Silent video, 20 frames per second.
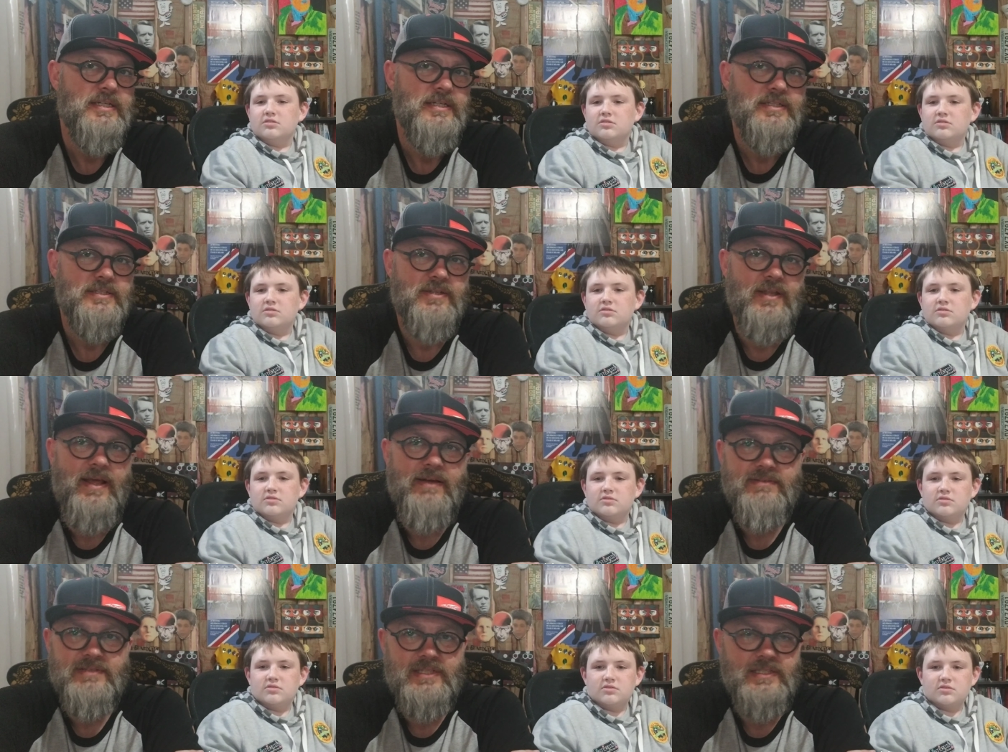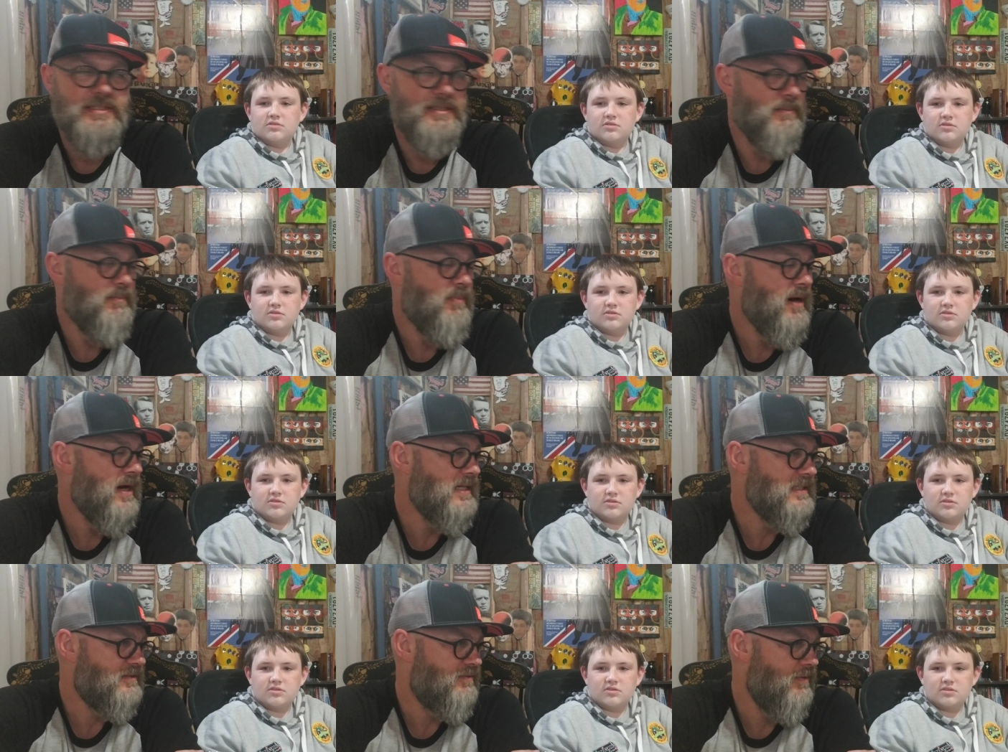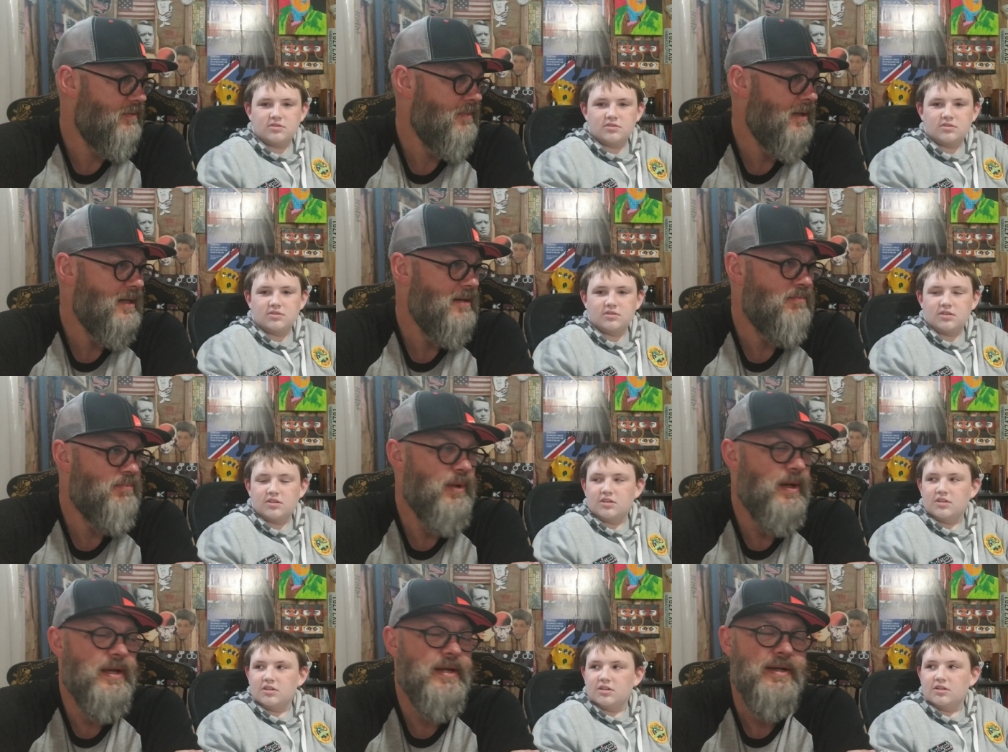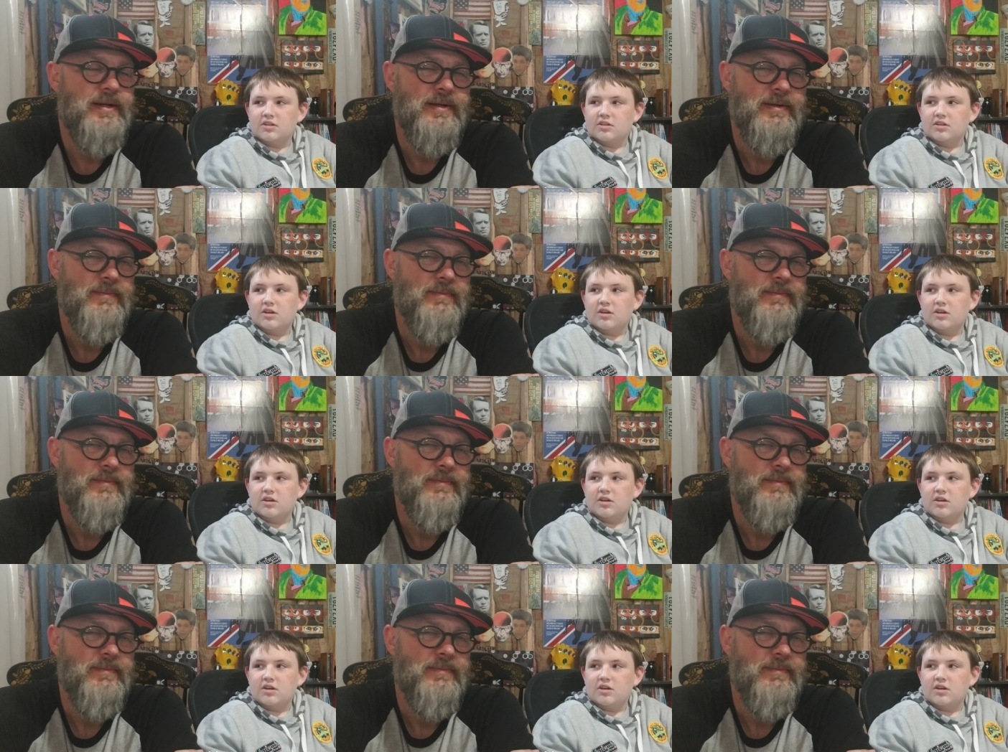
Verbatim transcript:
Speaker 1: So that was a surprise for me. But